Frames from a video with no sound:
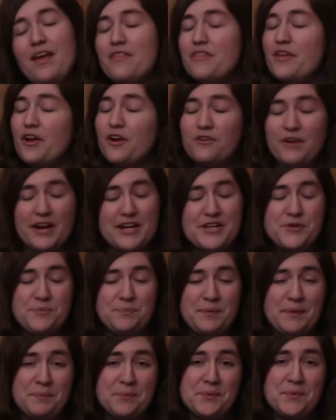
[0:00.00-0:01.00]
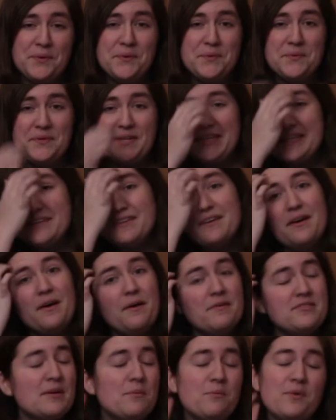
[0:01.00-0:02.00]
There are great new people who need
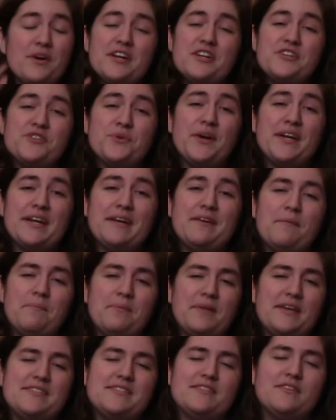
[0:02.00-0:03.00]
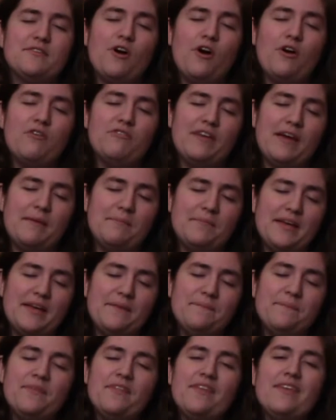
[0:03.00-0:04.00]
somewhere to join and a place to call family.
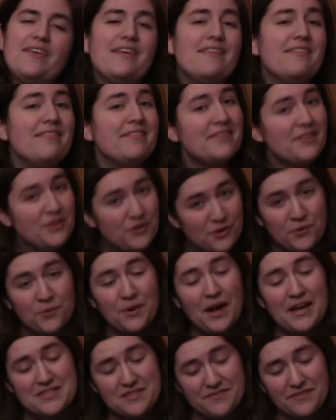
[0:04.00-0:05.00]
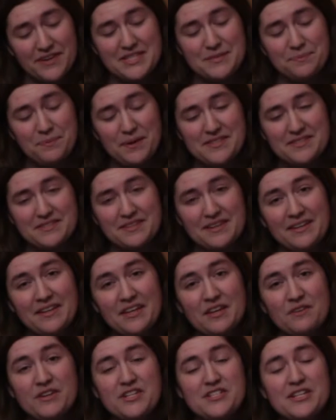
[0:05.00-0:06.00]
You, as the Vice President,
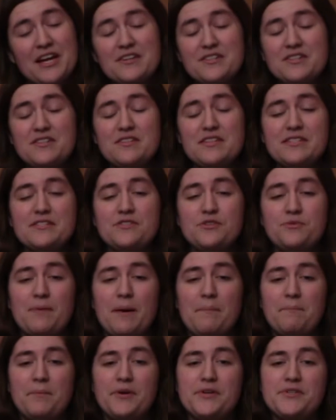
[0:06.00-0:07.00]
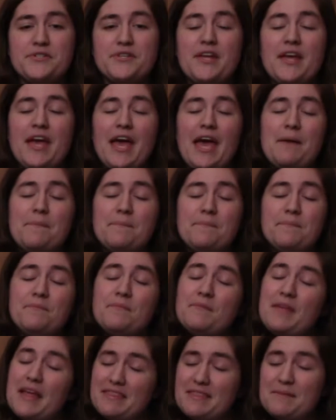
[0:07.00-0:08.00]
can reach out to these new members and
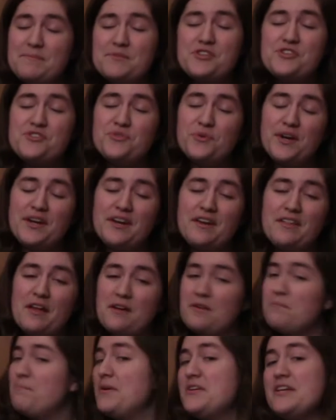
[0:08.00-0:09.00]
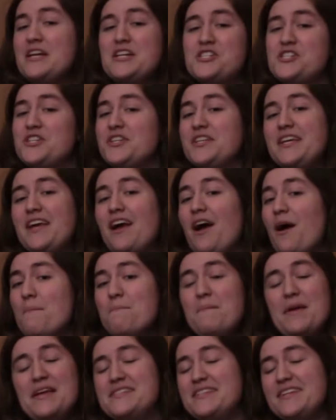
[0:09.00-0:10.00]
get them to join a potentially
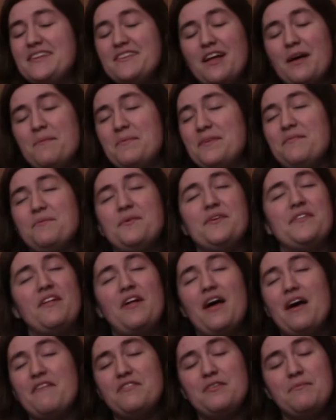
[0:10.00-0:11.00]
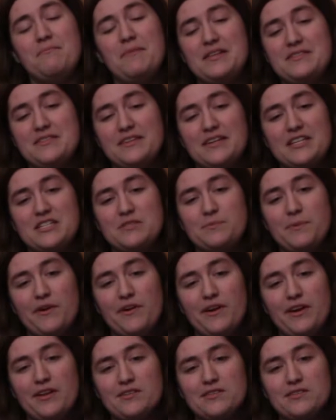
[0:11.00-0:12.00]
amazing club where they'll have an amazing
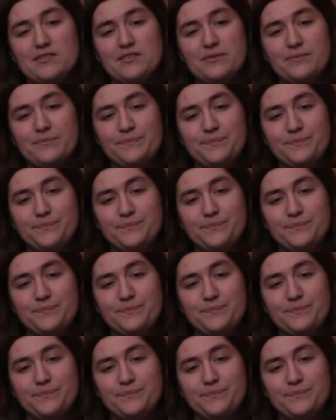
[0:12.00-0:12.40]
experience.